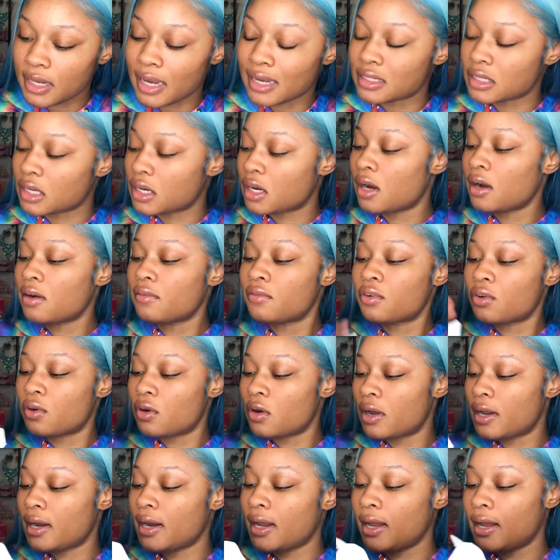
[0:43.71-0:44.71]
It has a cover
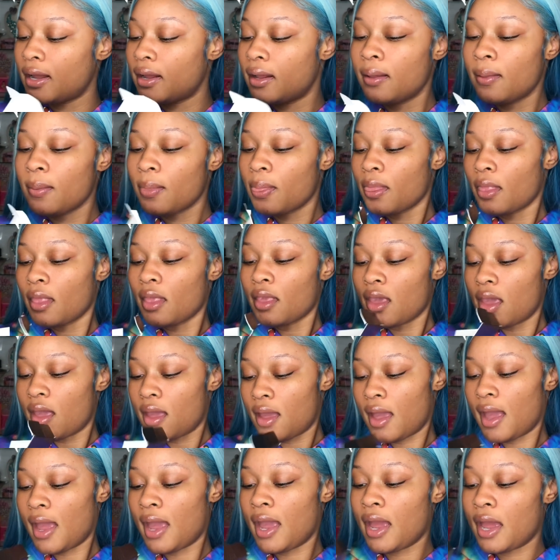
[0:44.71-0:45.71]
on it.
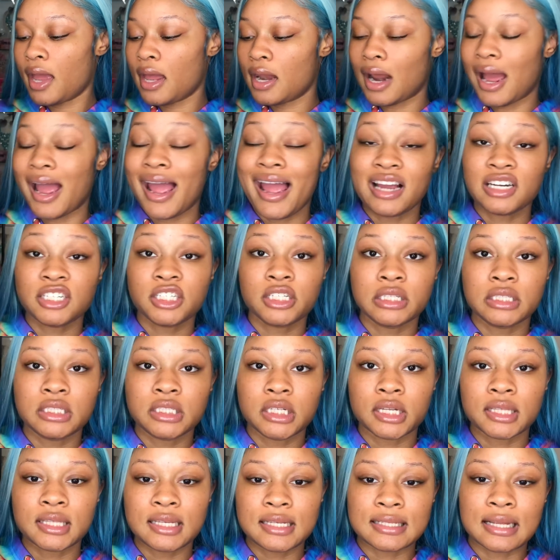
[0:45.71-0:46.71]
And I actually
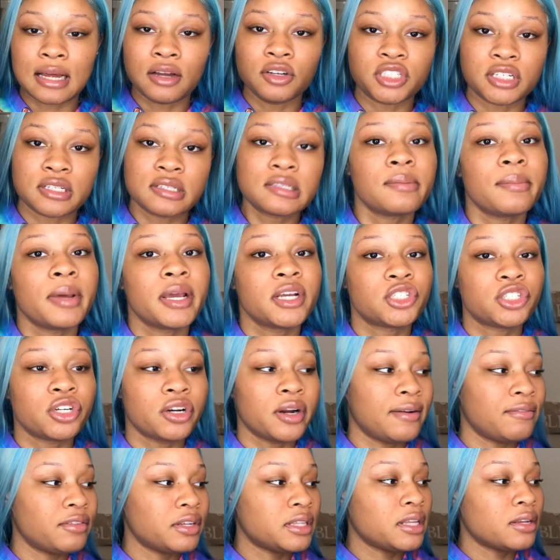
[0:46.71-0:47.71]
took these out just to make
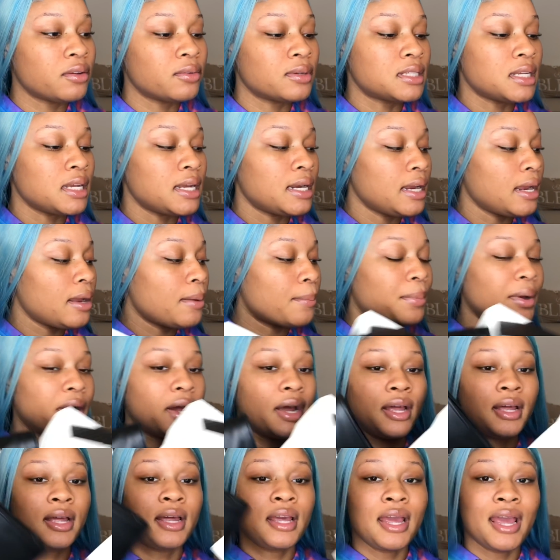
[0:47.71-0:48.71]
sure everything was in it,
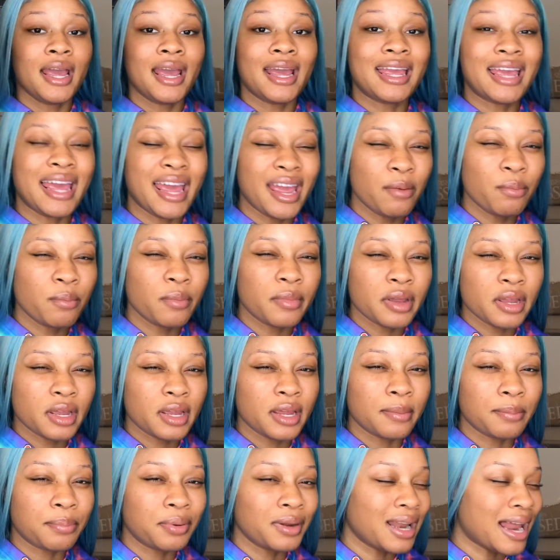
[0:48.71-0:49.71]
but it came
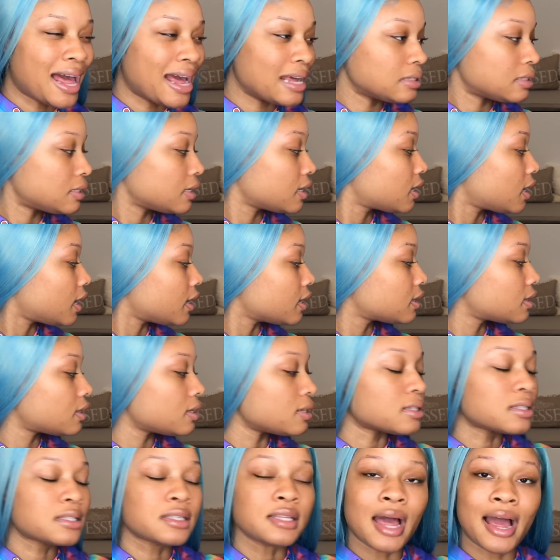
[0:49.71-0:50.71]
in plastic. Like,
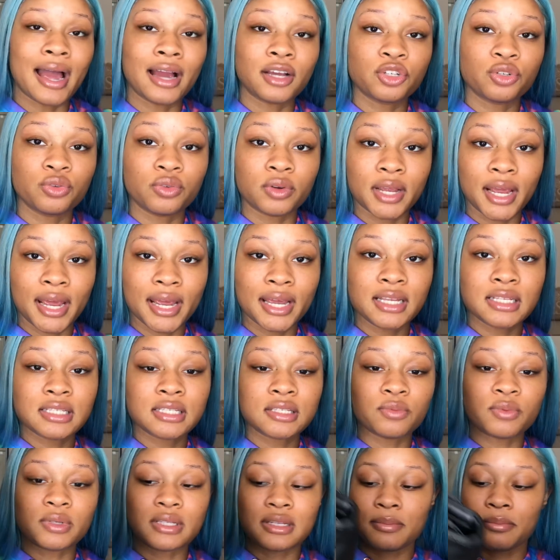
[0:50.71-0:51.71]
this actual
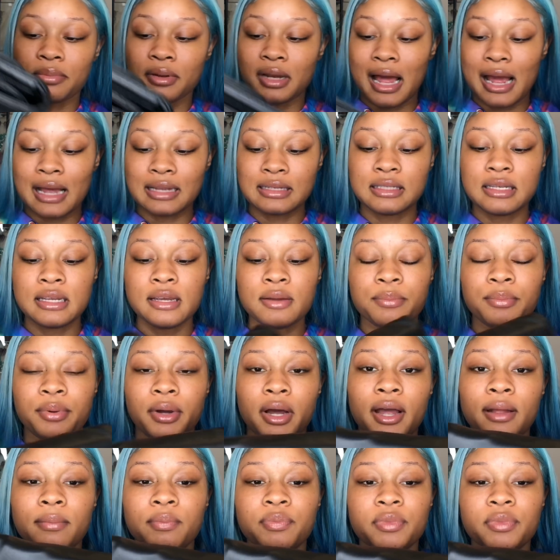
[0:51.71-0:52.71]
case was in plastic,
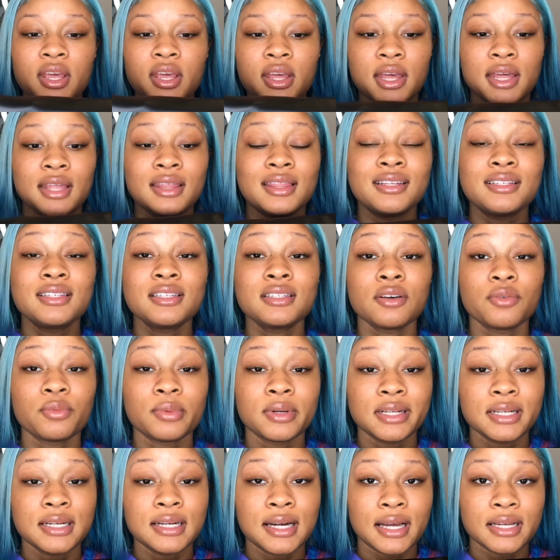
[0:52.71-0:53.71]
but this is a
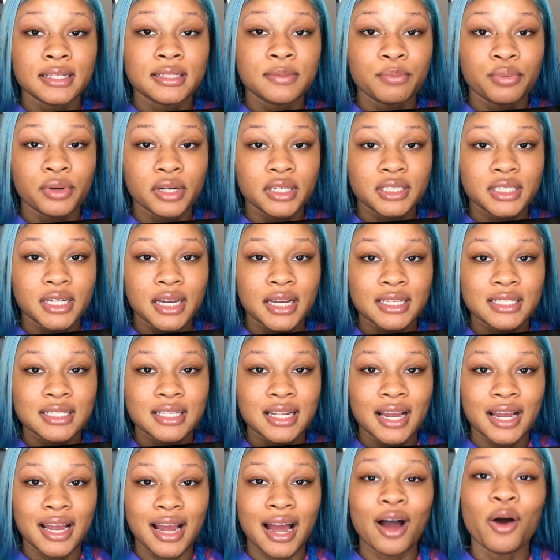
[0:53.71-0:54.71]
really nice brush
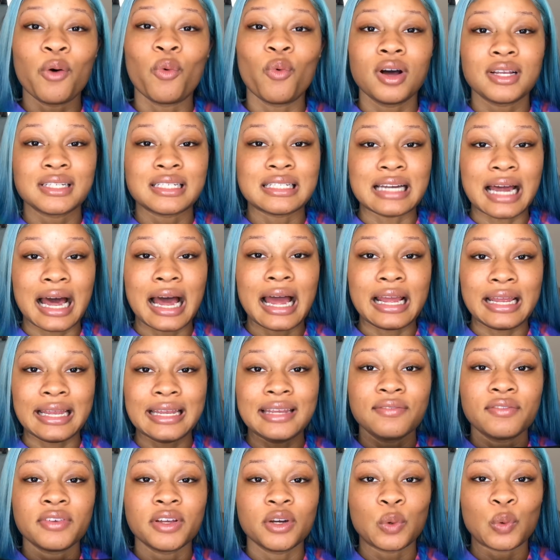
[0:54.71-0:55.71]
case. Like, I was not
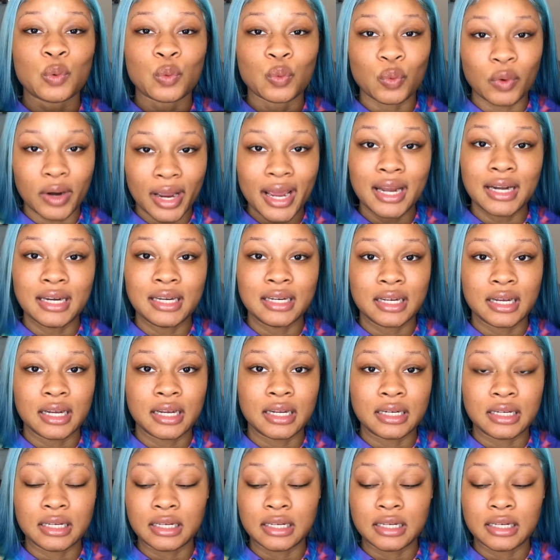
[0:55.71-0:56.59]
even ready, honey.